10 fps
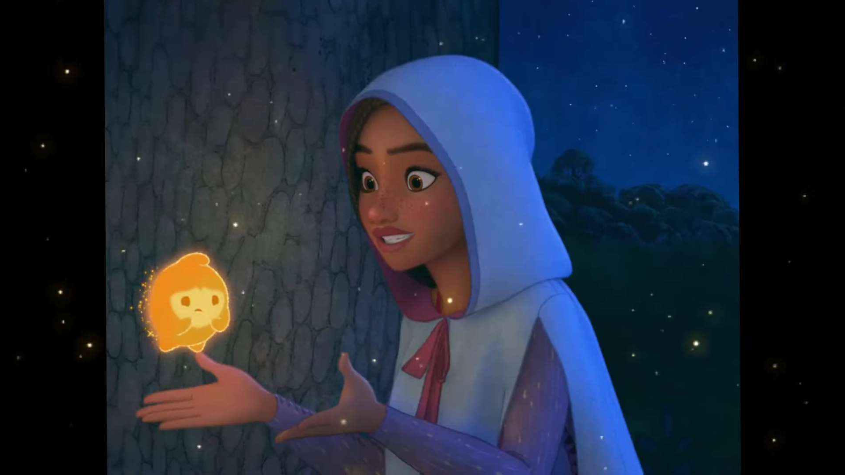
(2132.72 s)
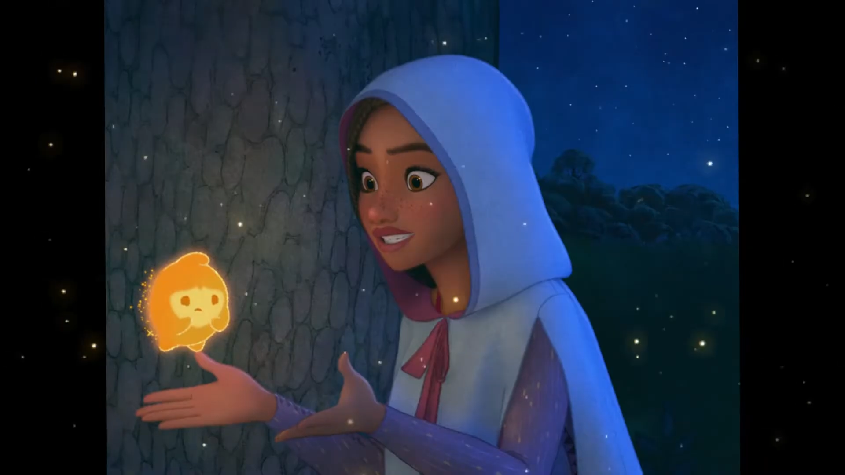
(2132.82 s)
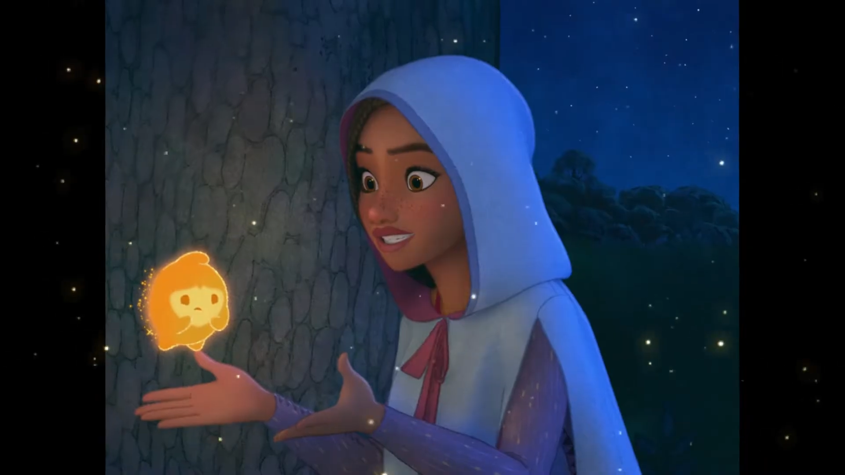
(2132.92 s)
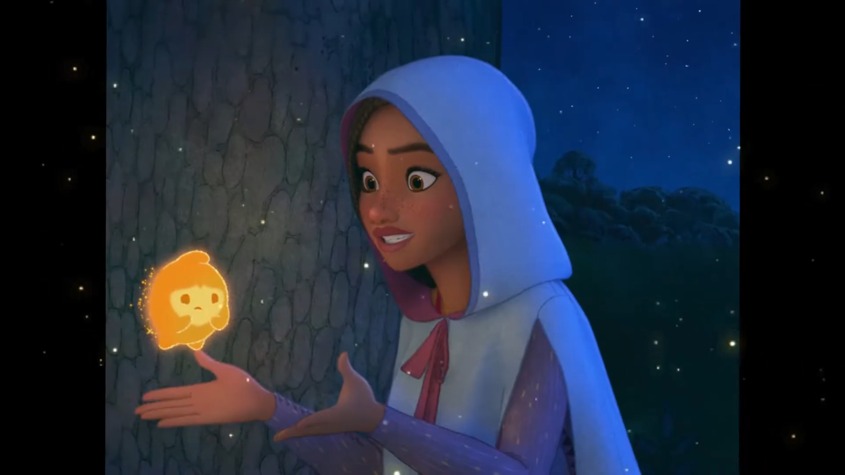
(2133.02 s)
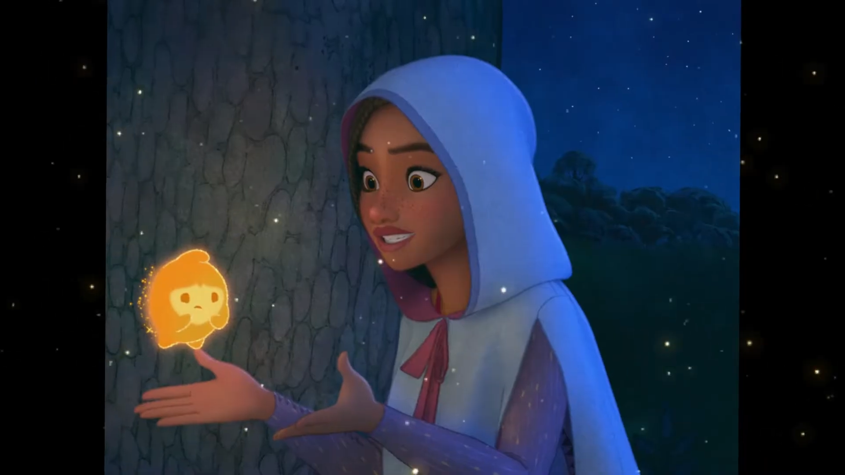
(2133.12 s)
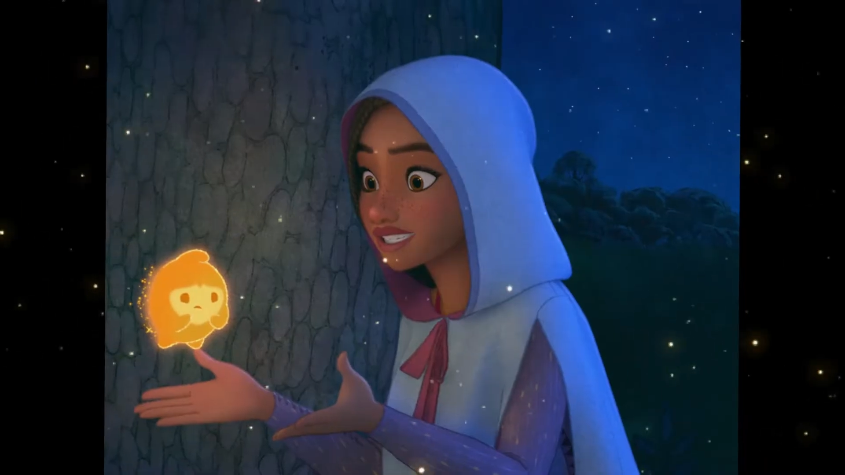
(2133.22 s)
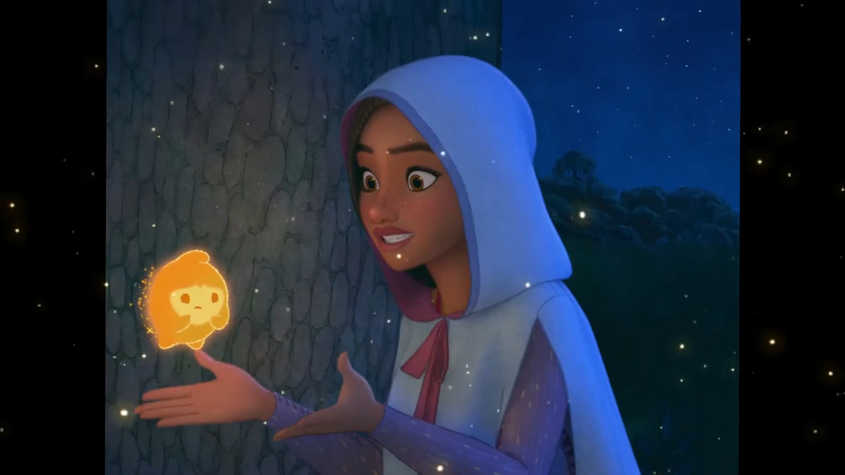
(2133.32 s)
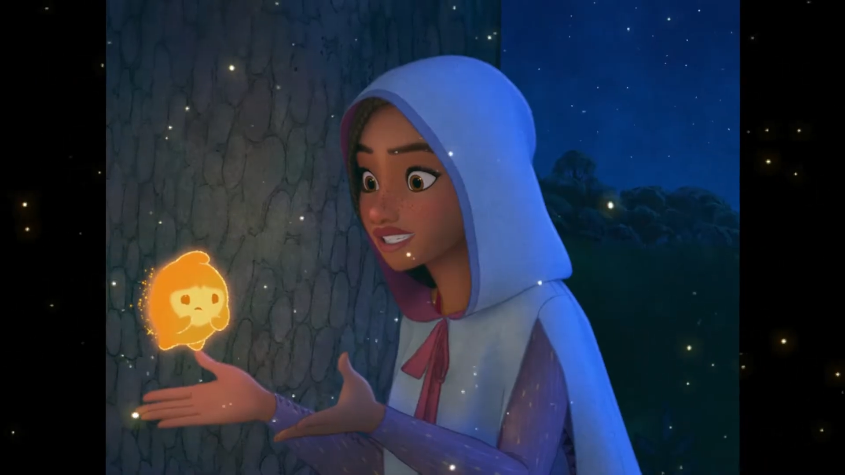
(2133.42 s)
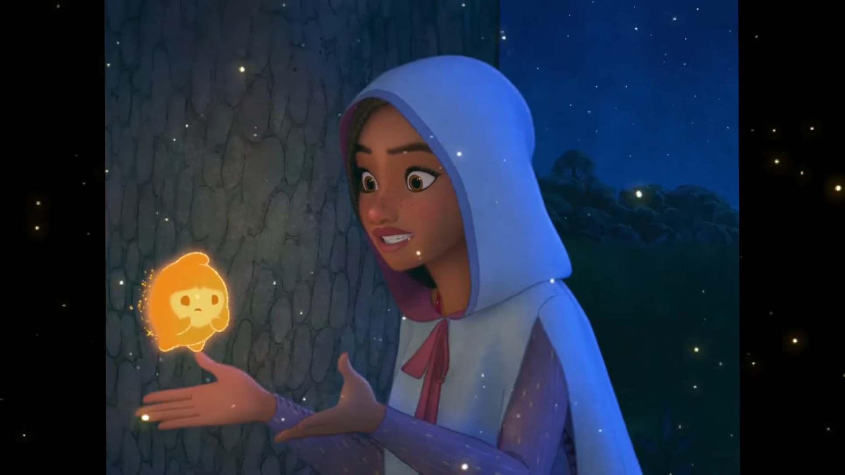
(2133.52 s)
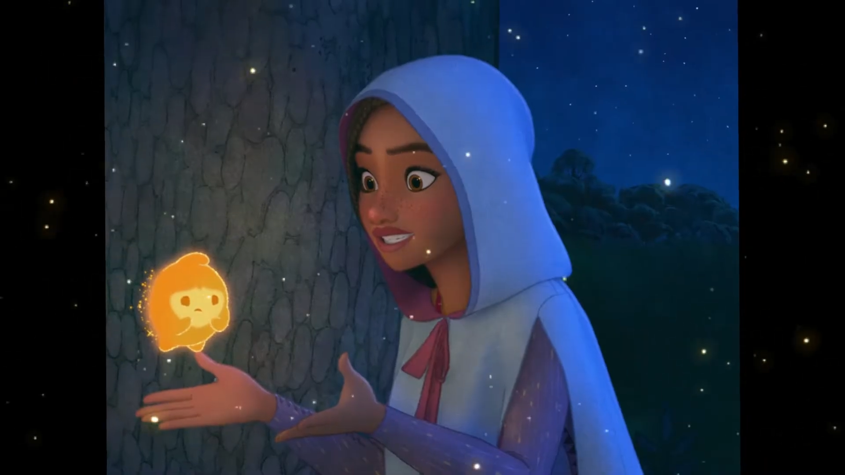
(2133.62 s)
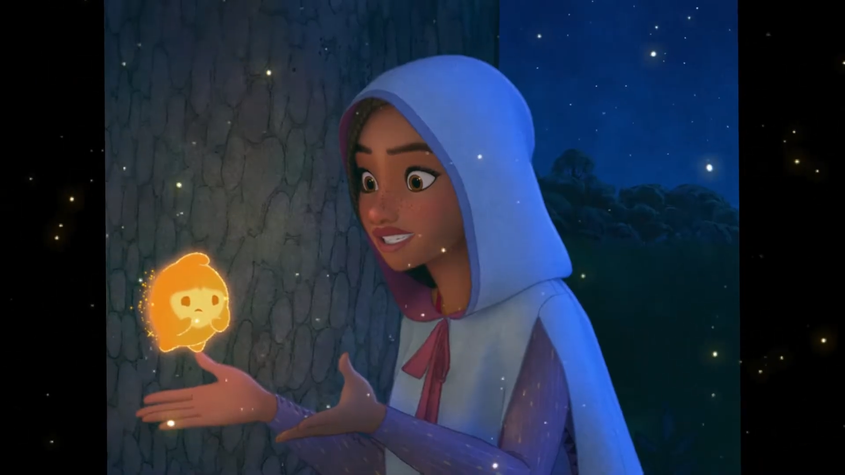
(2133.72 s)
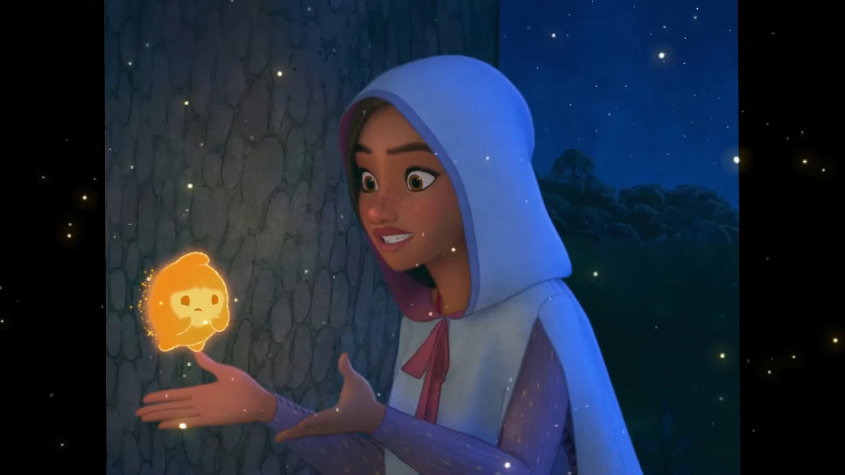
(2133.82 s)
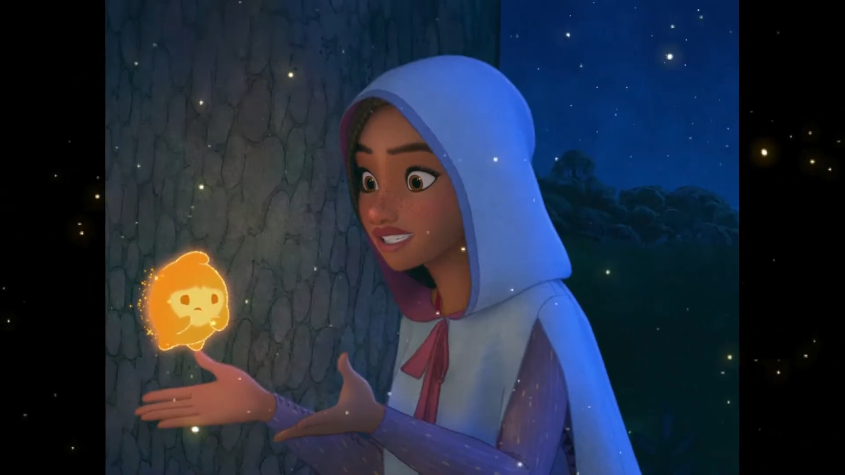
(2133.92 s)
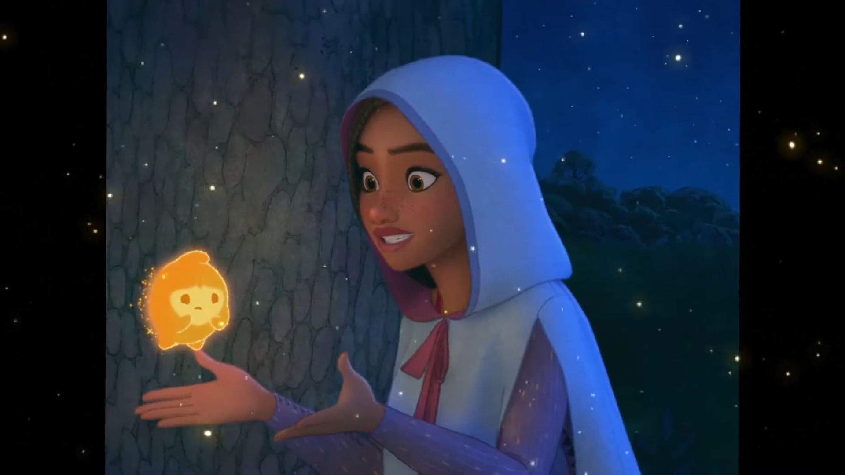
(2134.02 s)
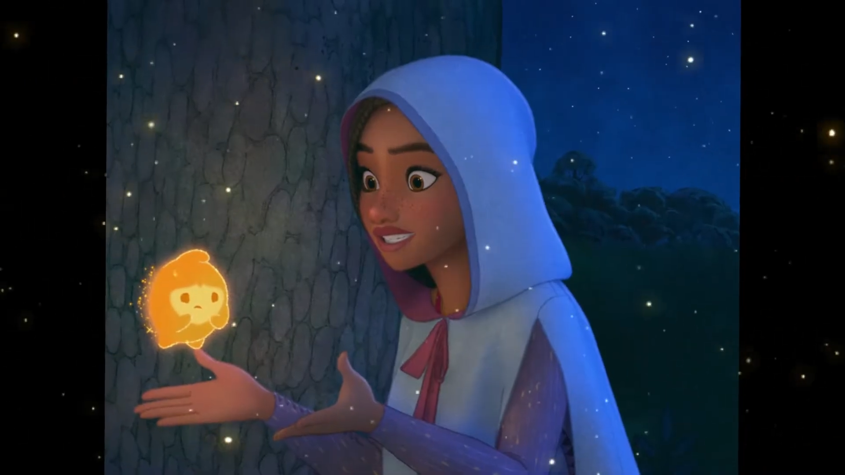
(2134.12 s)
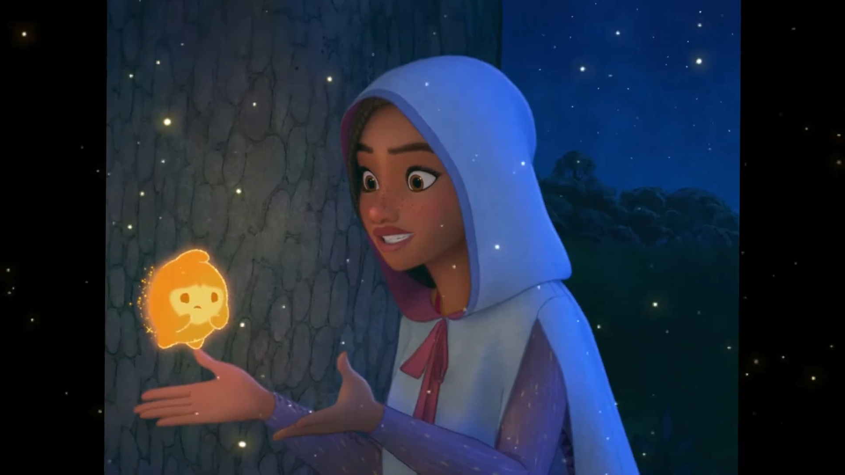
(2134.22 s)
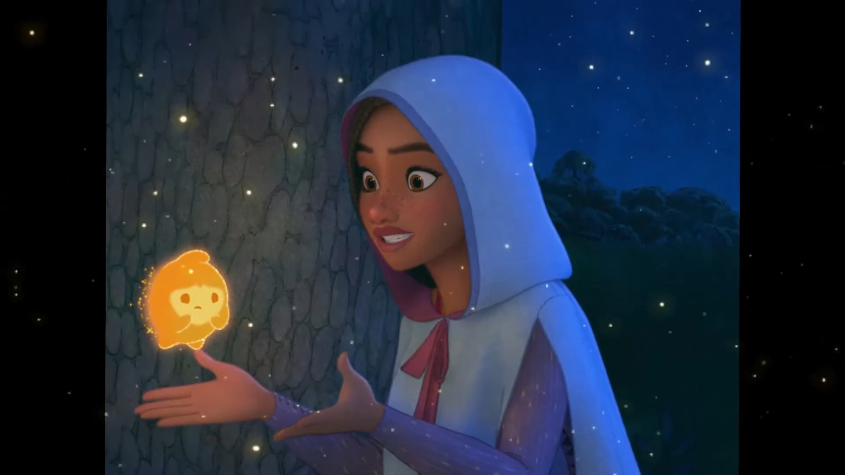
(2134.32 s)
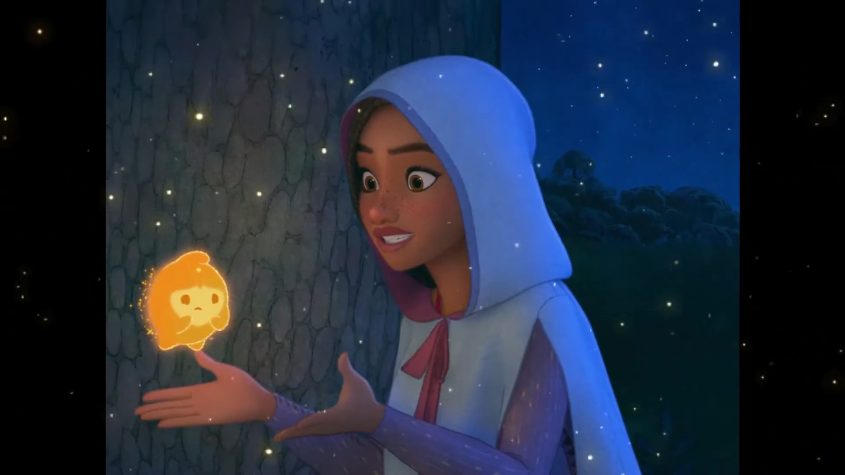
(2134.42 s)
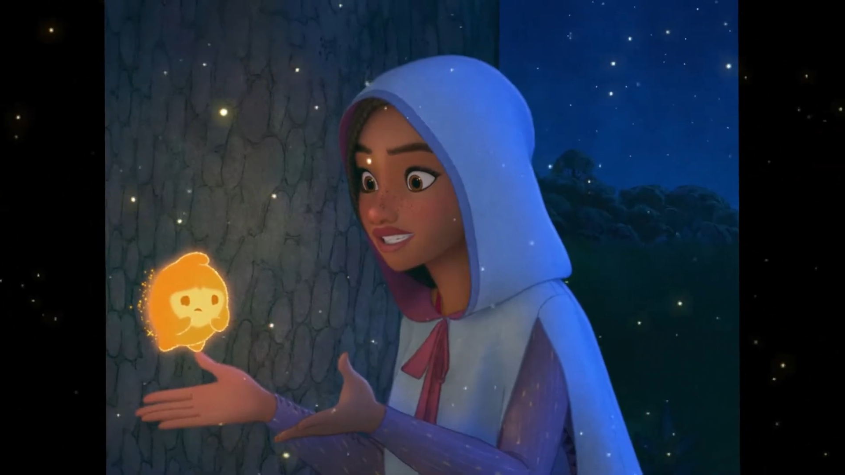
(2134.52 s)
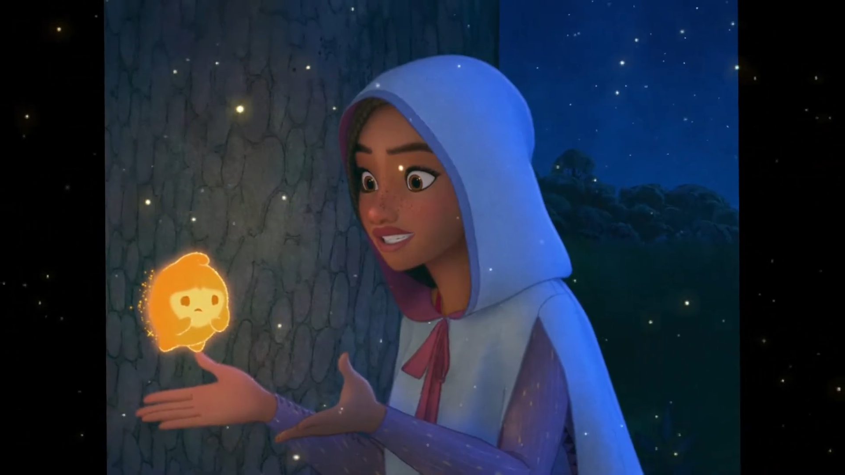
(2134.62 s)
Since Wish is an animated
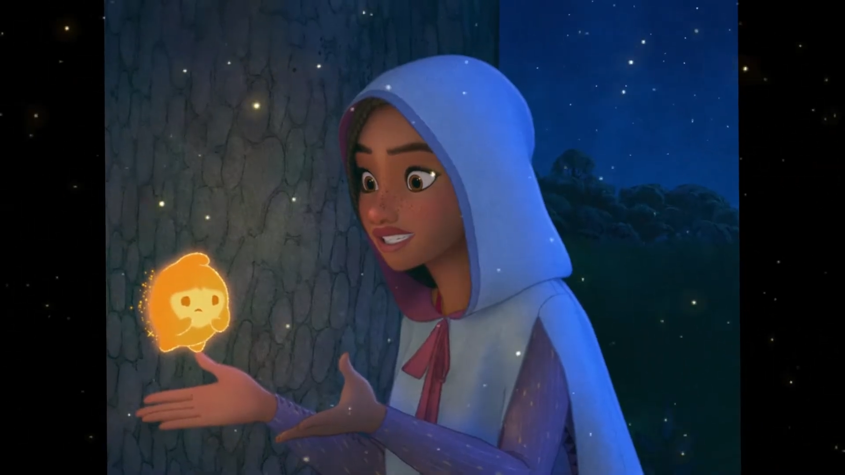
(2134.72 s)
film,